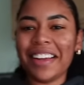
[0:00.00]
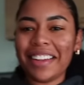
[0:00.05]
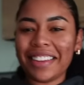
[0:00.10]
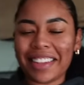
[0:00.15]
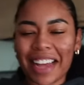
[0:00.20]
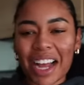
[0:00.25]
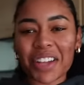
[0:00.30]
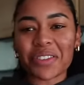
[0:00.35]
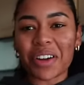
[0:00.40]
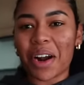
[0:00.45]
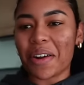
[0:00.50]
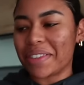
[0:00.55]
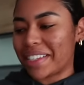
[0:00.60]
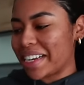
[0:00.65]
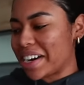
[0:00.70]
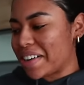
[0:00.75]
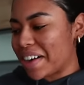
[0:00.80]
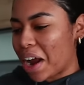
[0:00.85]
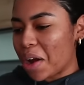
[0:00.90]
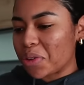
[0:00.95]
That's what I was
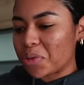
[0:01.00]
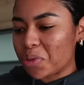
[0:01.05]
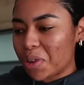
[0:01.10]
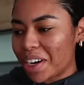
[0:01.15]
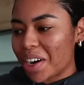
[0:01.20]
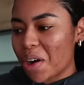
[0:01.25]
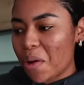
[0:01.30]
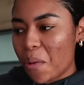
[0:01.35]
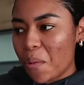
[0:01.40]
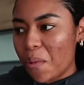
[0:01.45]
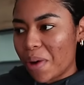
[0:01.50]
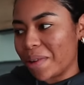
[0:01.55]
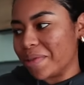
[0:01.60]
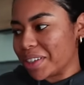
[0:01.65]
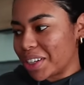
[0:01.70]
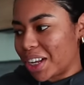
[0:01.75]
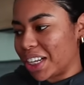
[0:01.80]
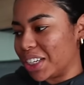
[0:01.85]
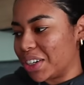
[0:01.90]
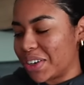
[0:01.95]
hearing. I was wondering what
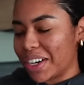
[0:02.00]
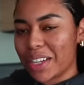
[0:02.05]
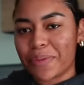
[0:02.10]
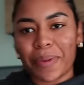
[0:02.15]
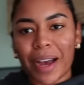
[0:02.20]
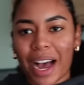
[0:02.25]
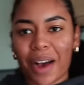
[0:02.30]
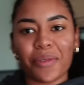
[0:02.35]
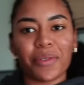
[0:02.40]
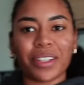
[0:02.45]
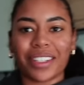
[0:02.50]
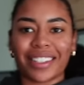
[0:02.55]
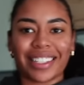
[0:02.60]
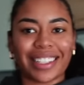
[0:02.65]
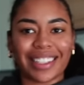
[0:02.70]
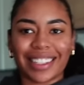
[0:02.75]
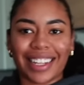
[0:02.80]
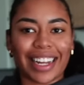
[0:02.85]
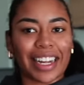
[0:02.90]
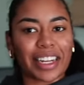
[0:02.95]
was all the noise, but I
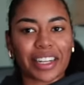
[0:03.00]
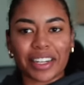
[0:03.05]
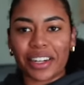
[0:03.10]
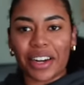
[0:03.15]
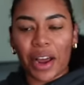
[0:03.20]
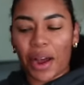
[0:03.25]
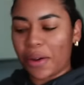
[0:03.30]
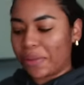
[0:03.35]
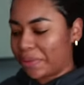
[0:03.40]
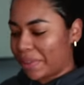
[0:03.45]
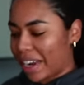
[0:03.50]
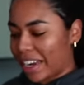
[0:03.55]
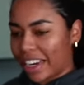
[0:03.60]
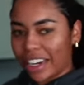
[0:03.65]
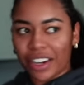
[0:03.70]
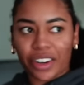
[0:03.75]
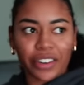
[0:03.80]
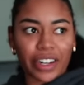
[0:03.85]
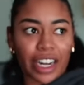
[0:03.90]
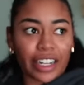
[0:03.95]
was like, no, I'm not
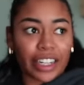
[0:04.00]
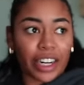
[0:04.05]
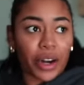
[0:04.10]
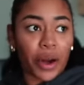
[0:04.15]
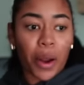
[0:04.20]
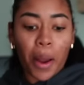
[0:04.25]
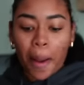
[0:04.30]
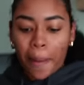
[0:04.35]
gonna go down there.